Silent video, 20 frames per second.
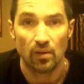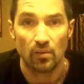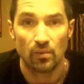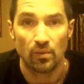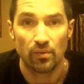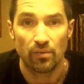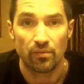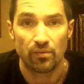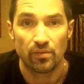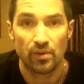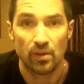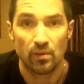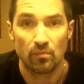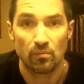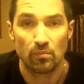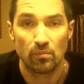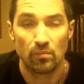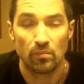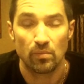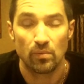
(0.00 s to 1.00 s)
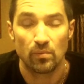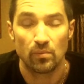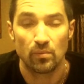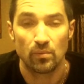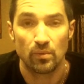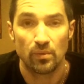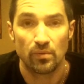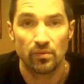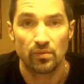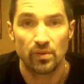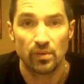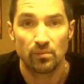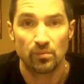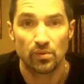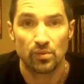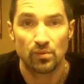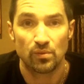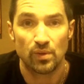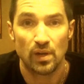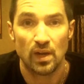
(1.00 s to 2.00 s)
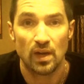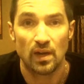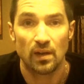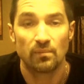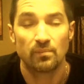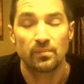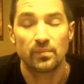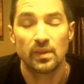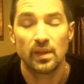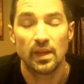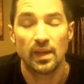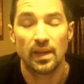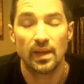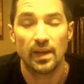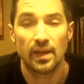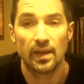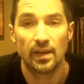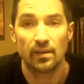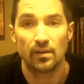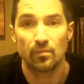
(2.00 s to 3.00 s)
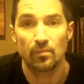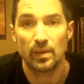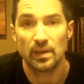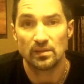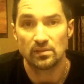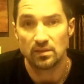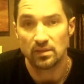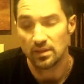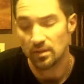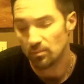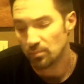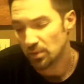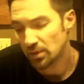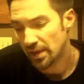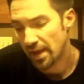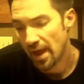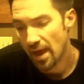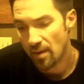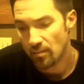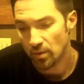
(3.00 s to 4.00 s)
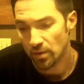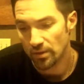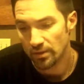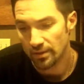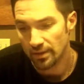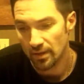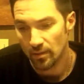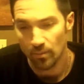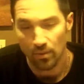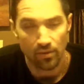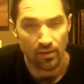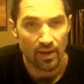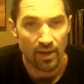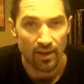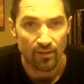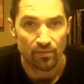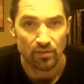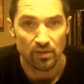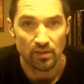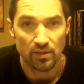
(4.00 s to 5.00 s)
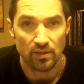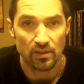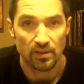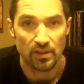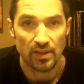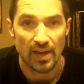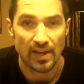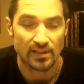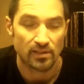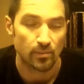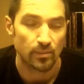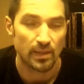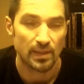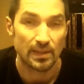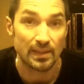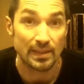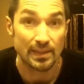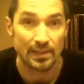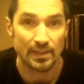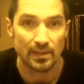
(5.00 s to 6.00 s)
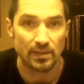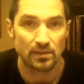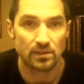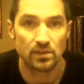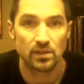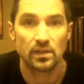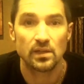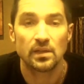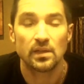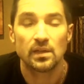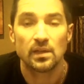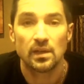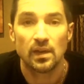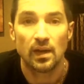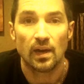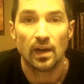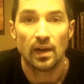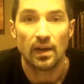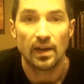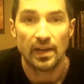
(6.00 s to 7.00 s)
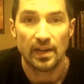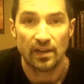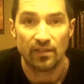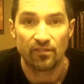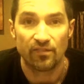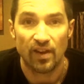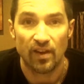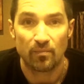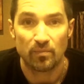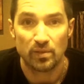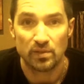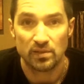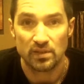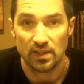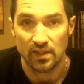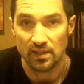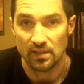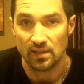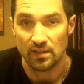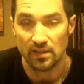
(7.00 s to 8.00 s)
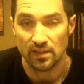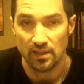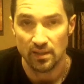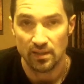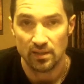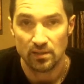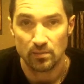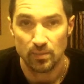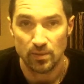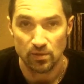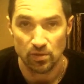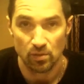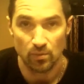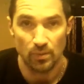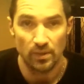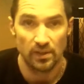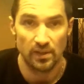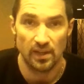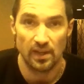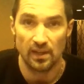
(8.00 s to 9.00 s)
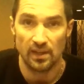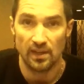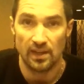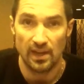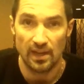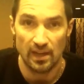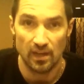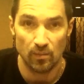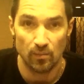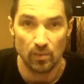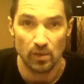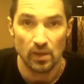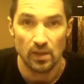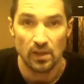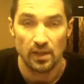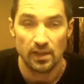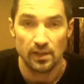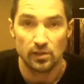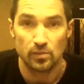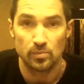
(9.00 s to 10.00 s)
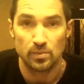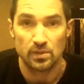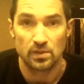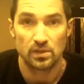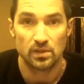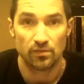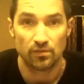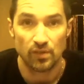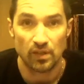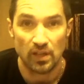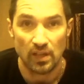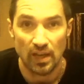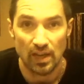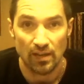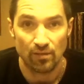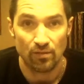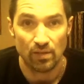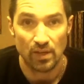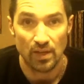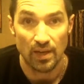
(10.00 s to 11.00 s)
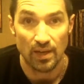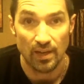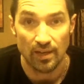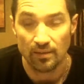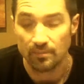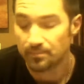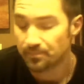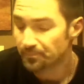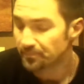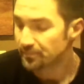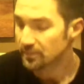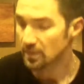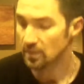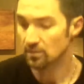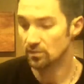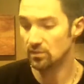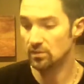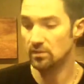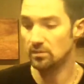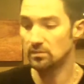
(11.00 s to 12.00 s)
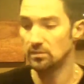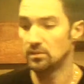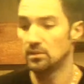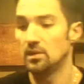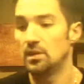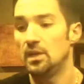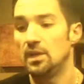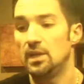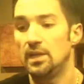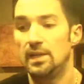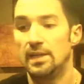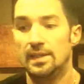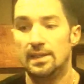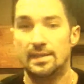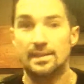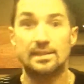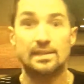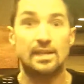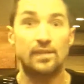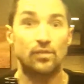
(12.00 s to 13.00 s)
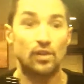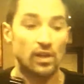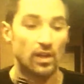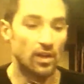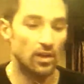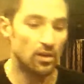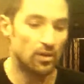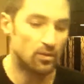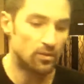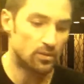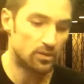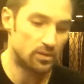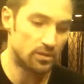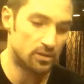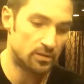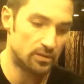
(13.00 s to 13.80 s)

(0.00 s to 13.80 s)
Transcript: with, some, with some Syrah, and basically the put cab on the label, they have to, it has to be at least 85%, especially when they name a specific AVA. So Let's give it a go.